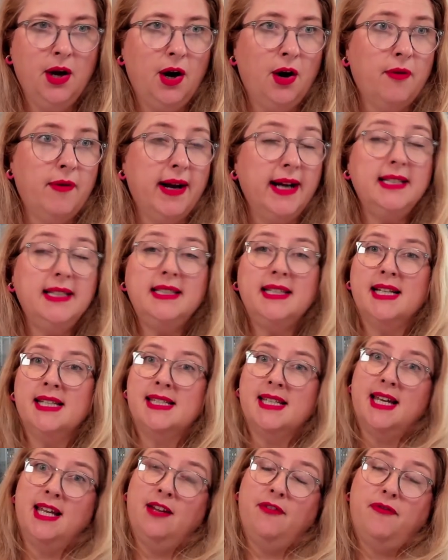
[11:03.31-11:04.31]
All right,
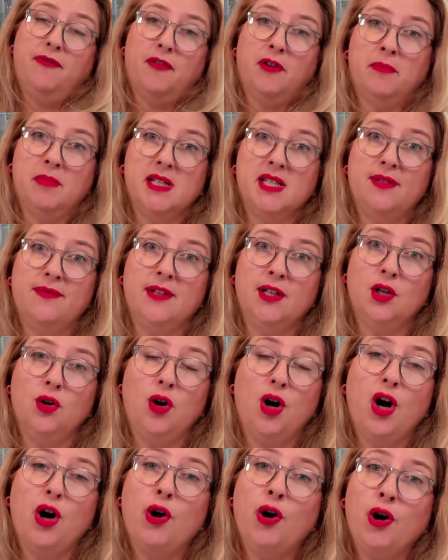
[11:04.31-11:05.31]
that's it from this
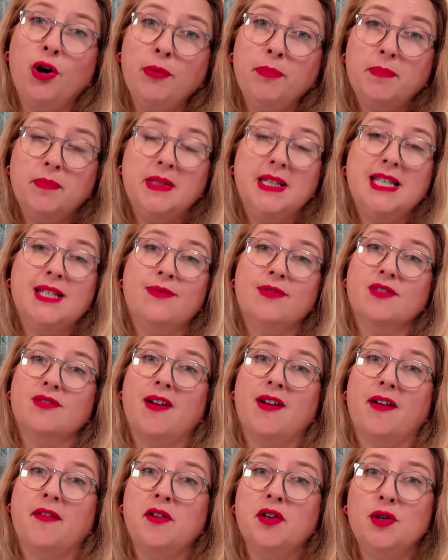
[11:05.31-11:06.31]
video. I hope this was
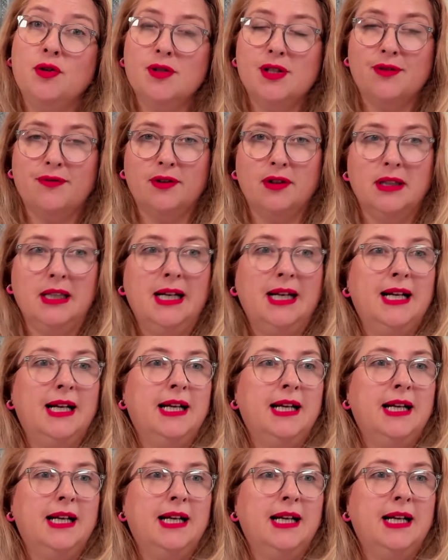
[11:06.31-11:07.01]
very useful.